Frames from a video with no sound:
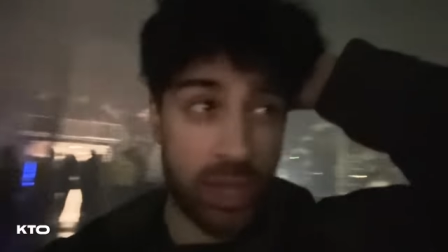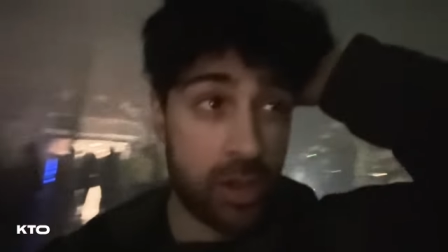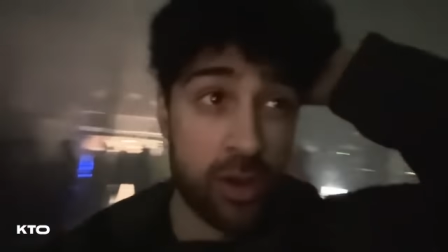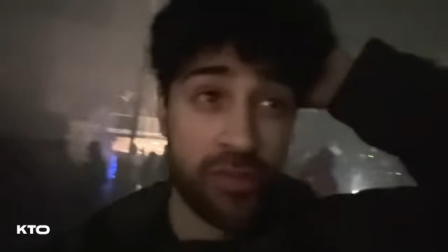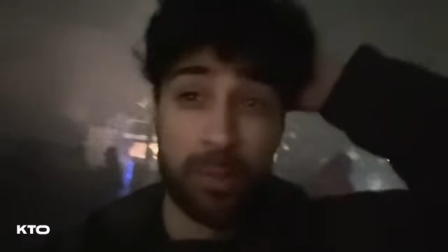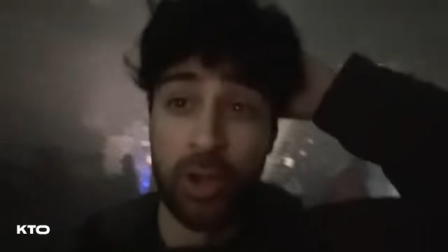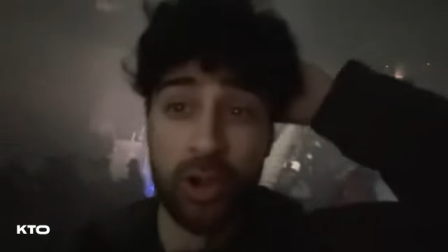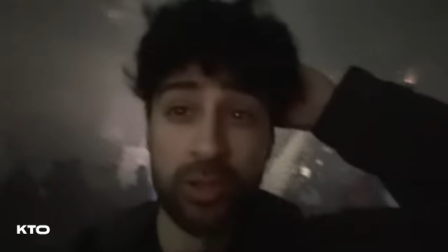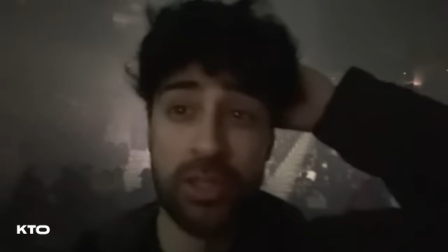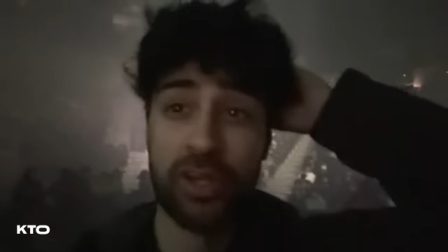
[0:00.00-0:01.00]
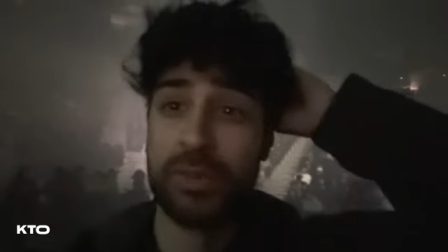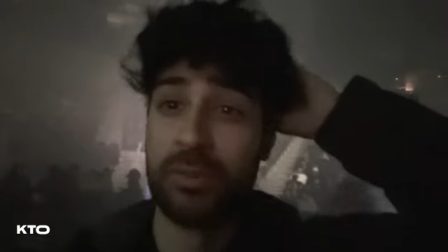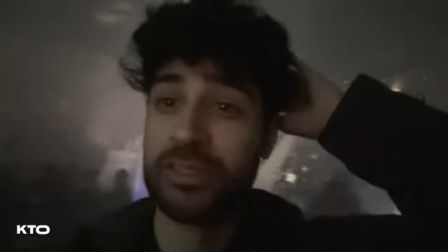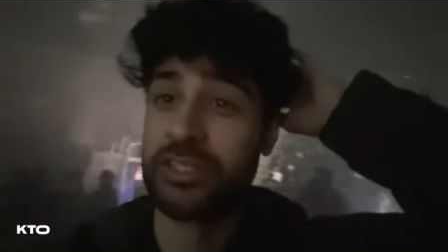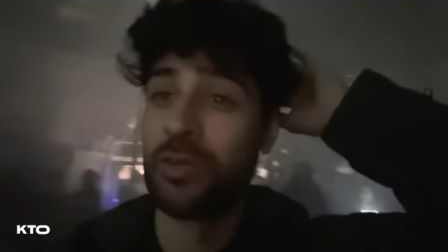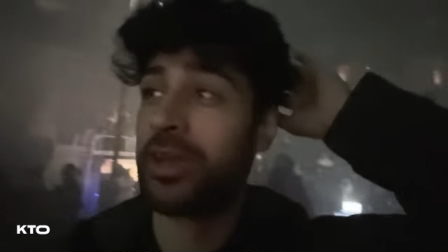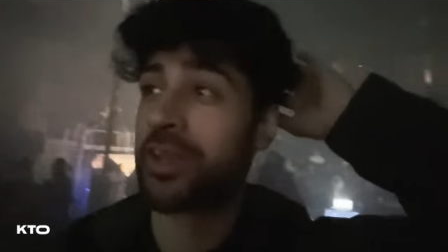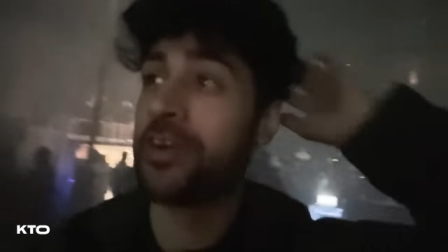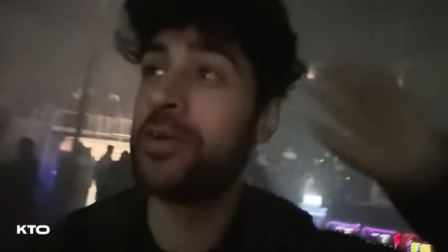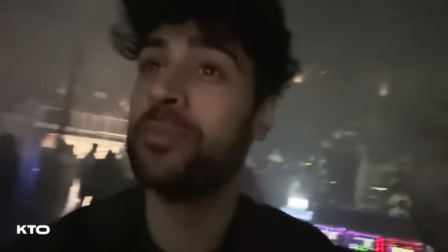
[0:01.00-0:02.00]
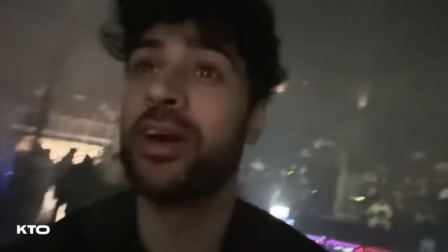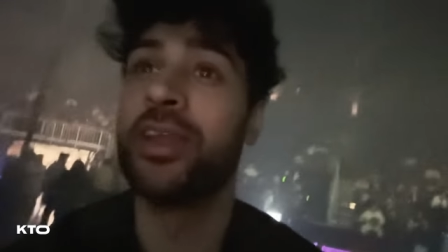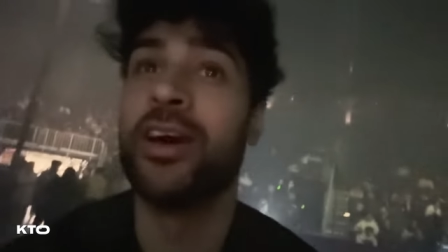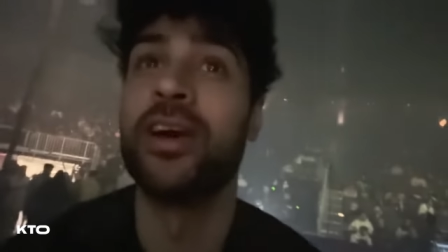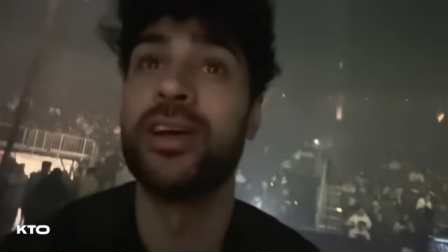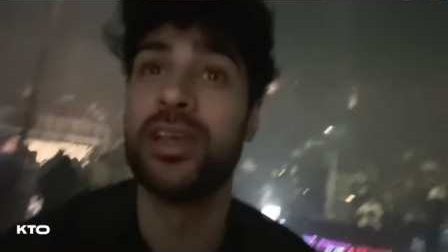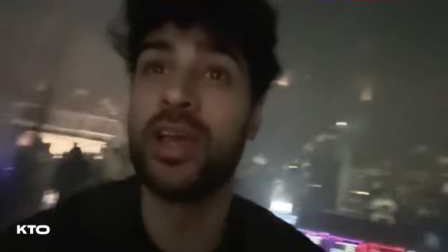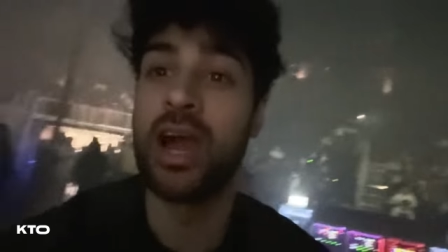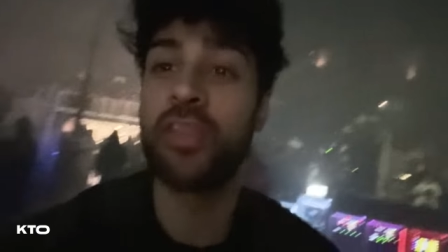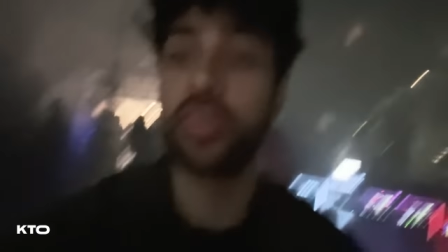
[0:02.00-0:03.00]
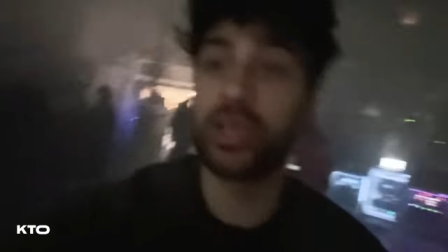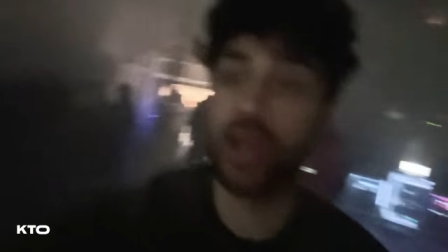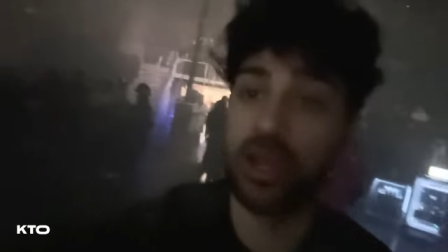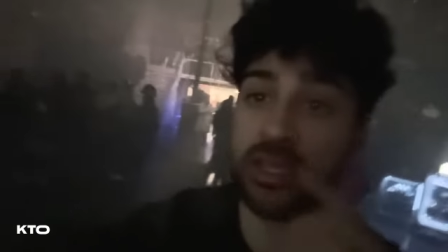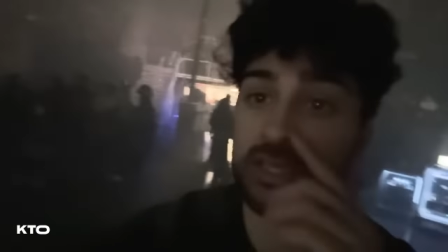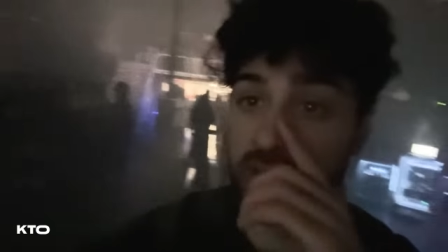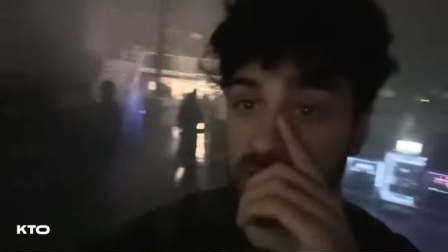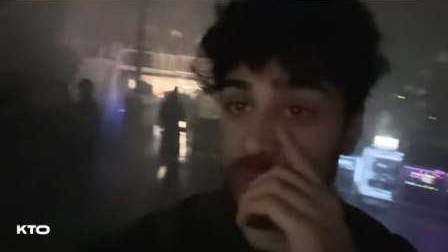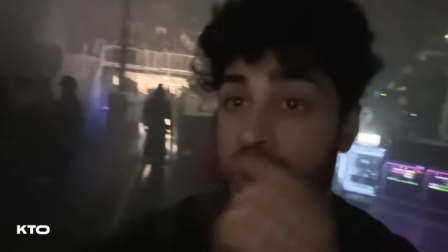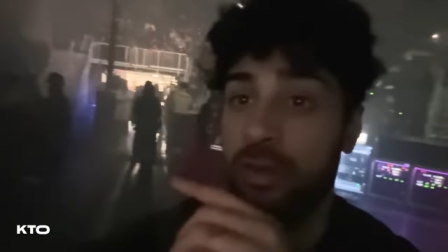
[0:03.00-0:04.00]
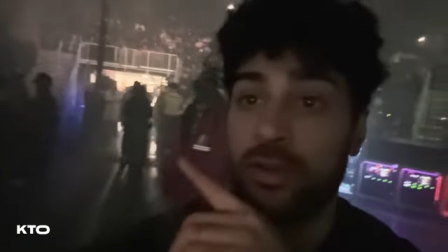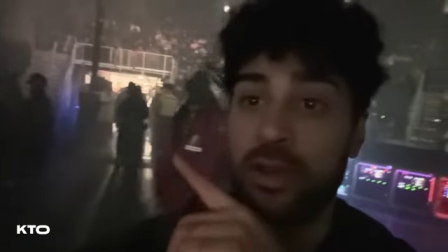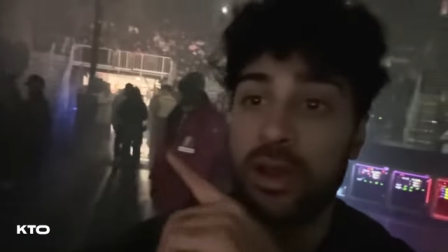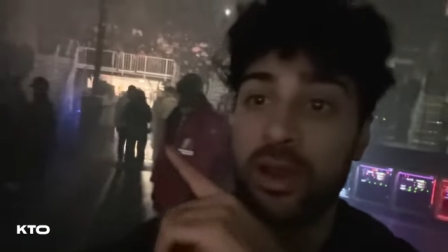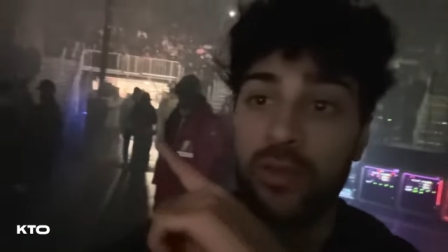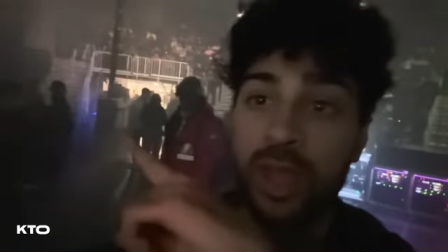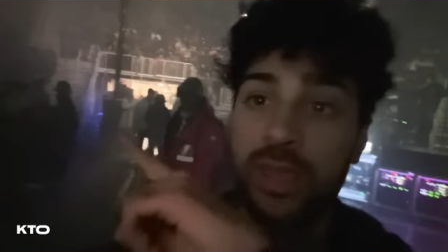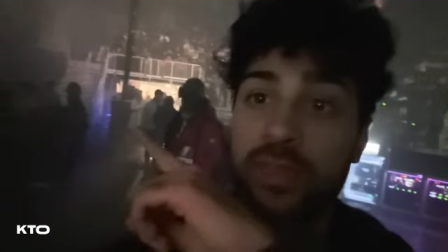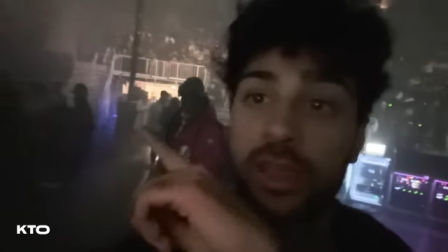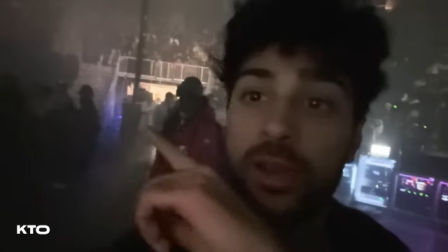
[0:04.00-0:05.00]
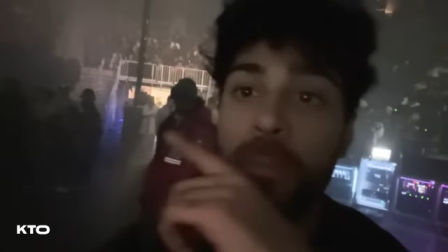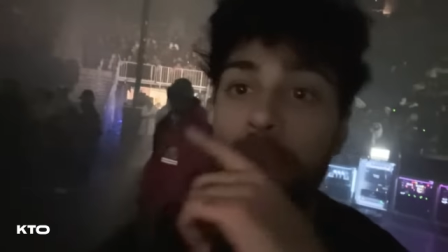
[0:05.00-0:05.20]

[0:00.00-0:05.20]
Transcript: I don't know if I'm early or people just don't want to come, but uh, I think Kanye's gonna come out uh, right there.